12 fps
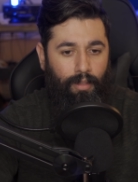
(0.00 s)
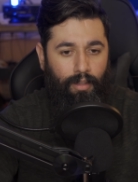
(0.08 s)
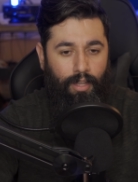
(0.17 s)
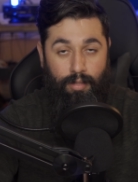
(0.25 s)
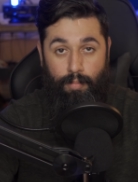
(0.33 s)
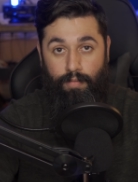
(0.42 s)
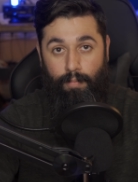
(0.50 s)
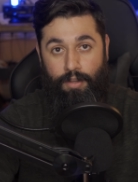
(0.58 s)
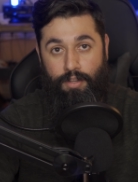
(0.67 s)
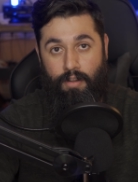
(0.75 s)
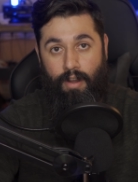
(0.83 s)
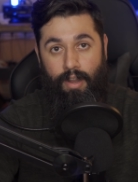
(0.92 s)
get some
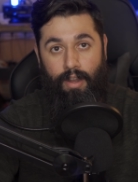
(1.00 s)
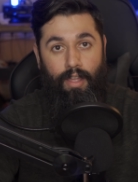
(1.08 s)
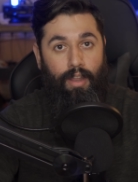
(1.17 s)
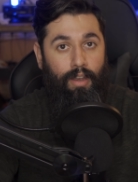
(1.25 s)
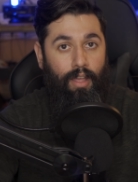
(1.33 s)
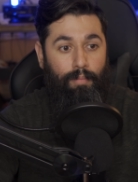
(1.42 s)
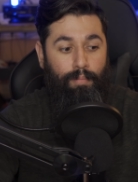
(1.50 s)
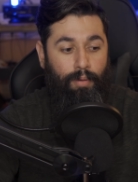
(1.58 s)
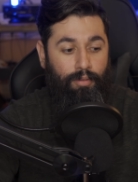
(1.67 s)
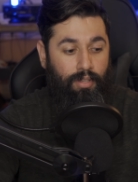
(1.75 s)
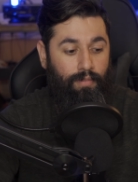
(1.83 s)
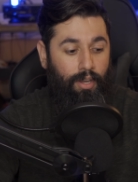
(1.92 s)
information on it and
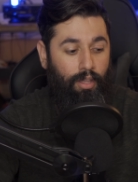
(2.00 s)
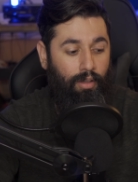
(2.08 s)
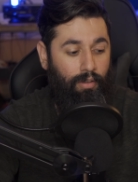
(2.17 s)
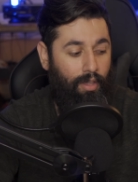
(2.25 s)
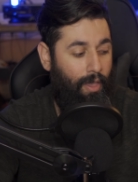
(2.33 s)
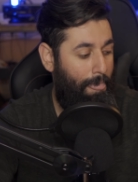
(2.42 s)
post a video.